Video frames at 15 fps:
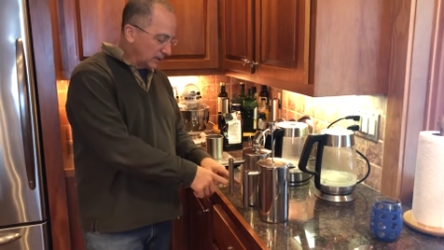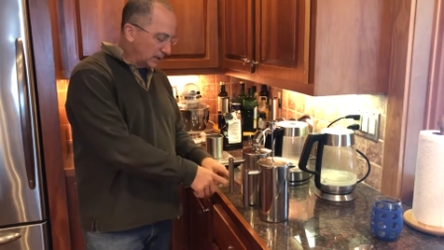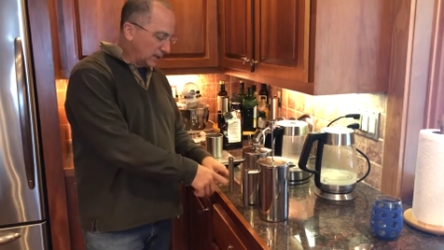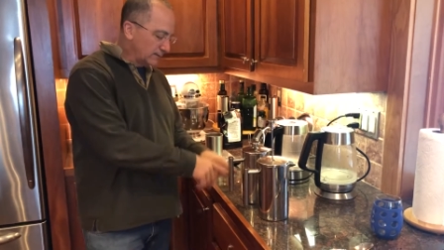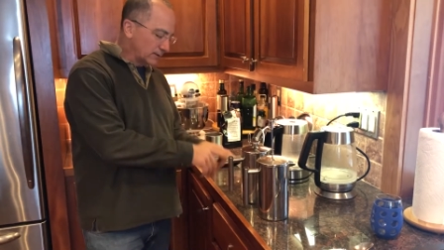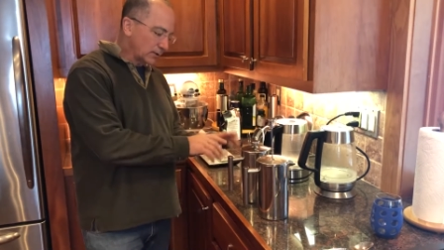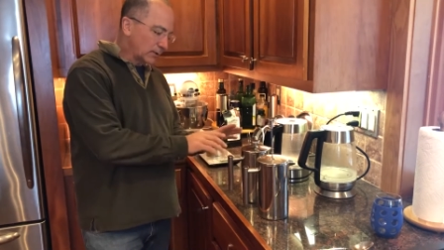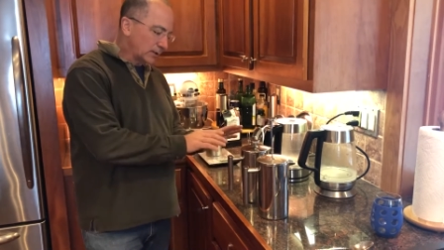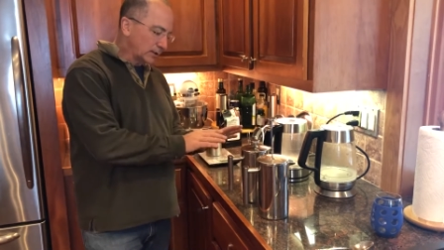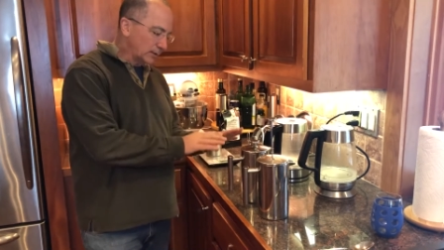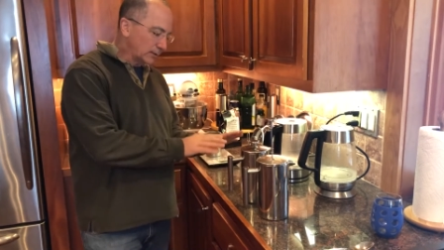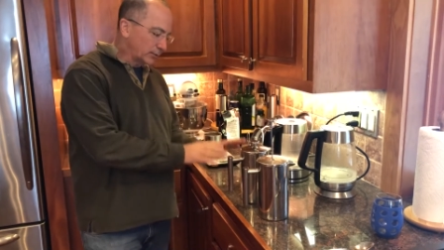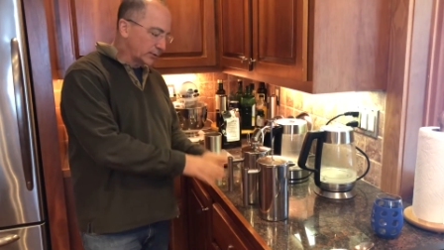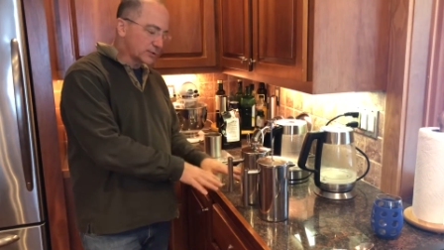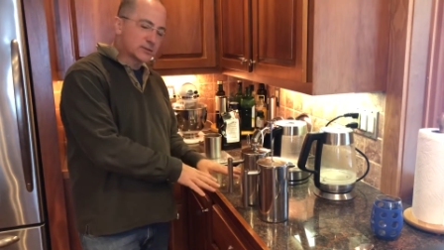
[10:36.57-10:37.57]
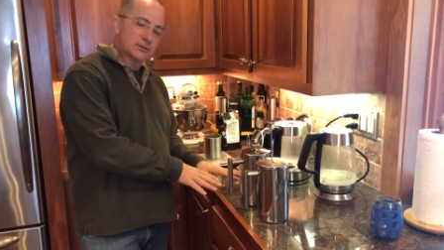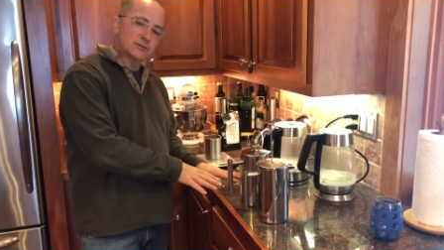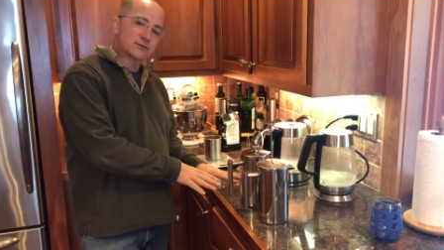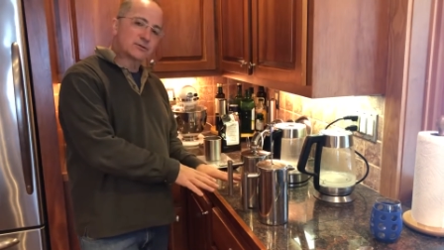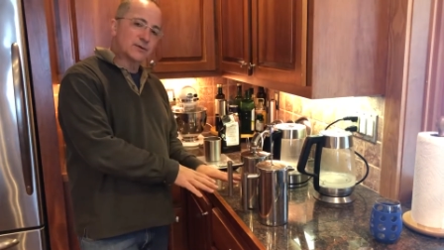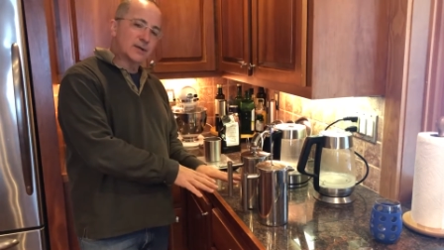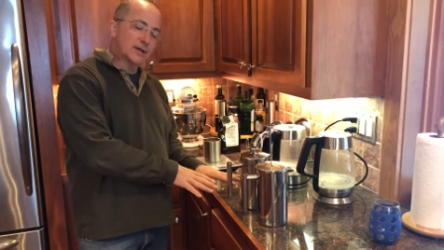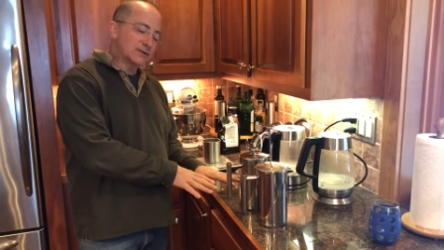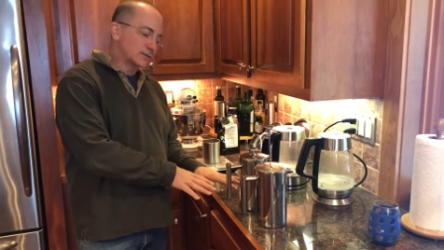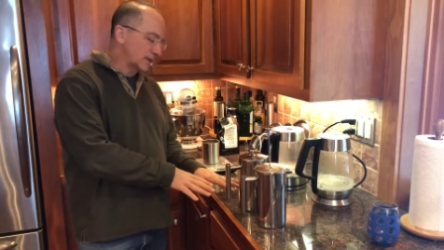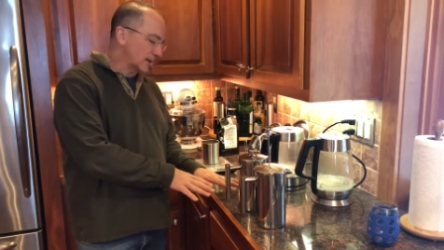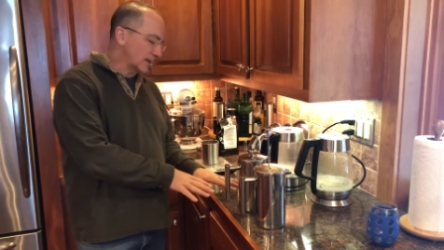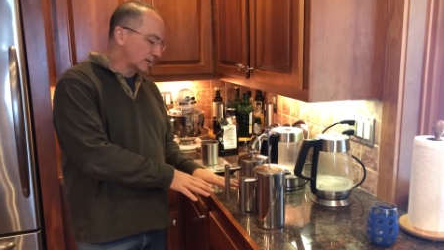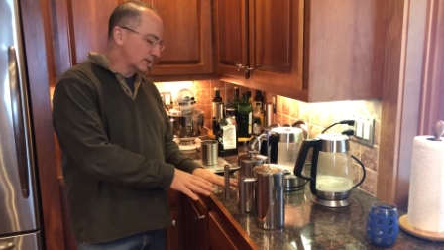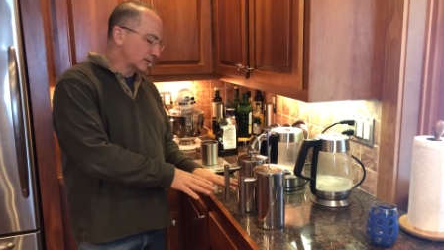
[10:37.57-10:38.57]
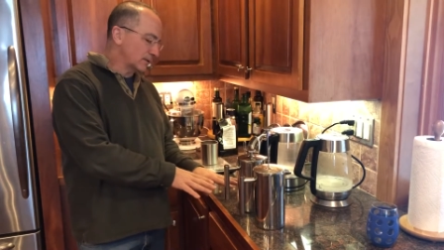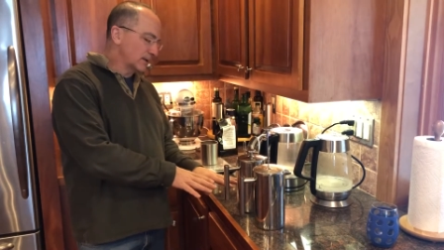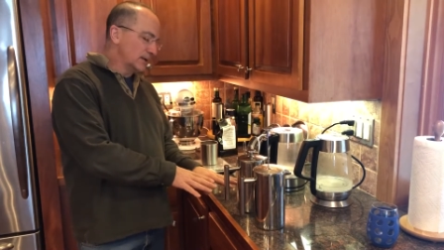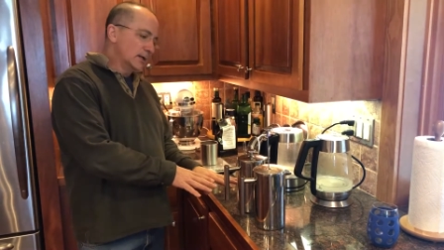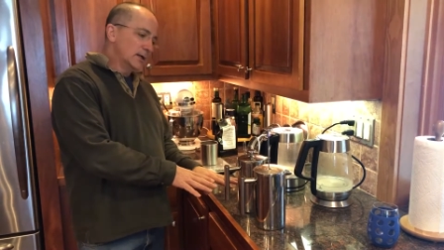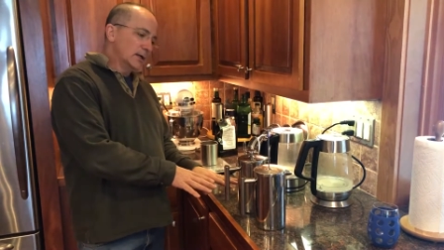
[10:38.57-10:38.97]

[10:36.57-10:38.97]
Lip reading: even though I did push those grounds down,